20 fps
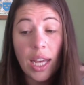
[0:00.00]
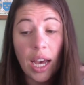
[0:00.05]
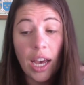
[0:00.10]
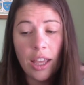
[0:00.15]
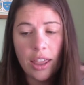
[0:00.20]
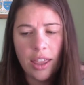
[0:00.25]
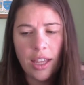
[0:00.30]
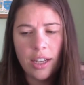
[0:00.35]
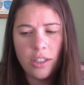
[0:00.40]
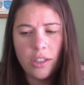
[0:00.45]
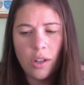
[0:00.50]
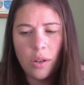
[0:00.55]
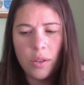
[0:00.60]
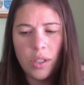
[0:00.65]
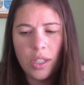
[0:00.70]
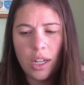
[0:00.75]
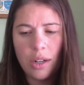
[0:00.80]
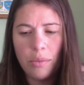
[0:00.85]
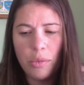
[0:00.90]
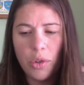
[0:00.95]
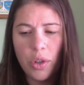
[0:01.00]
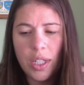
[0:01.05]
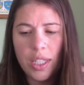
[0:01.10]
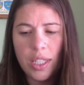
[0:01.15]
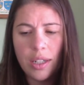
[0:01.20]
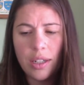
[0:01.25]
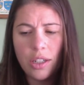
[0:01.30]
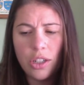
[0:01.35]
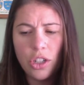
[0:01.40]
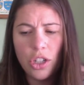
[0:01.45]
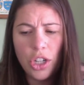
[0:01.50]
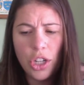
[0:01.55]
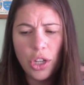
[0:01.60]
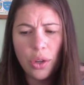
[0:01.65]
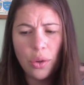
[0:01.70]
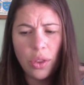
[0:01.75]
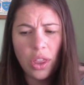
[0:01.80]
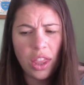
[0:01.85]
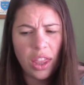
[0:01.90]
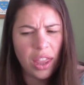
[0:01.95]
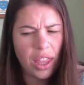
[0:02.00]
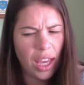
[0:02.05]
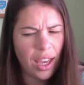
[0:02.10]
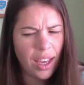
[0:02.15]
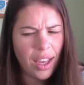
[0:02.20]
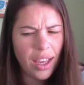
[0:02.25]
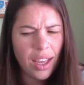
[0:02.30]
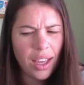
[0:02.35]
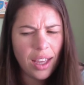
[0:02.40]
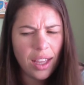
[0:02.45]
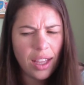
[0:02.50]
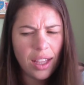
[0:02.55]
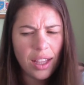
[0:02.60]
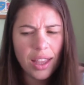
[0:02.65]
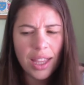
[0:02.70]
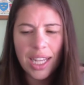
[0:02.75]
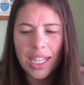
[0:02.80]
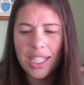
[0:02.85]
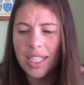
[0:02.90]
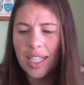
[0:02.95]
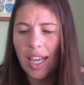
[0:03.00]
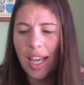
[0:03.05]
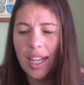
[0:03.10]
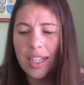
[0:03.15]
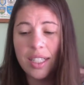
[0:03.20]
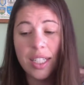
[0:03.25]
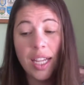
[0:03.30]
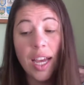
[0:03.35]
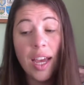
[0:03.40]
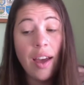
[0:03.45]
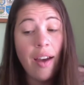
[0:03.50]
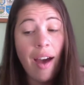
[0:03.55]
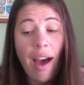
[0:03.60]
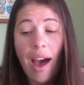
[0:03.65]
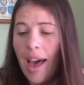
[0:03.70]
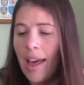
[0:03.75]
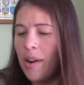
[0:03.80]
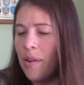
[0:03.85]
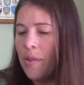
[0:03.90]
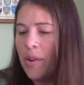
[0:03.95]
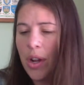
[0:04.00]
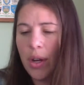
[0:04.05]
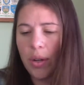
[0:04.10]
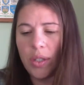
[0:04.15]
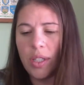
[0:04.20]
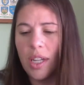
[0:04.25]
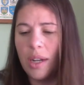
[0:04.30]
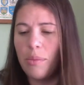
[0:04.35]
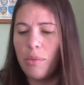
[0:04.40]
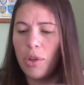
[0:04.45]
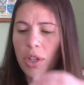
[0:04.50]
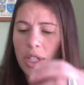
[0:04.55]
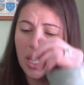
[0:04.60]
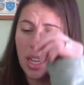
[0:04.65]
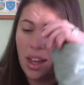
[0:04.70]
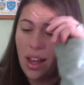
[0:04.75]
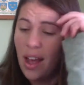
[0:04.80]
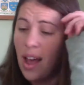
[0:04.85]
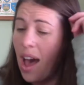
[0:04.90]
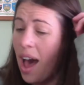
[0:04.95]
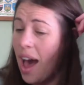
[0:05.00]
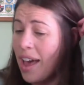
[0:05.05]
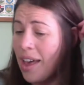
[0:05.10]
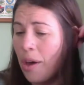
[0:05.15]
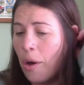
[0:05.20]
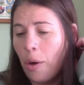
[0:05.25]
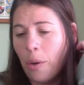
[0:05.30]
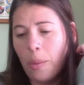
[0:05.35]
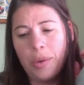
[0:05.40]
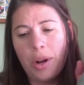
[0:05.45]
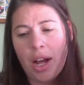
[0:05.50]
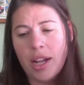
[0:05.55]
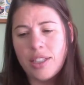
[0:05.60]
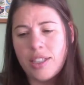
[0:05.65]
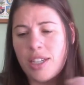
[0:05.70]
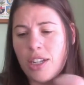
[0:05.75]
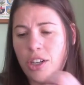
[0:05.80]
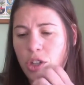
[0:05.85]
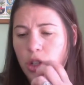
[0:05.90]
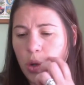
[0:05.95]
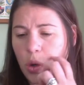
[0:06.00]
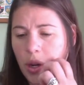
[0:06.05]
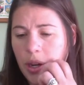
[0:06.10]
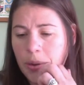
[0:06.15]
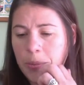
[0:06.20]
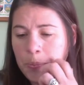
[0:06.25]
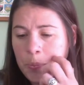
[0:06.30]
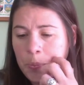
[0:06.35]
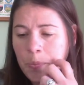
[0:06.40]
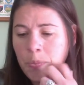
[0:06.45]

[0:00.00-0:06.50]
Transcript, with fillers: I think so, said Marisa. Do you think? Leslie asked. I don't know, said Marisa. I hope not, said Joy.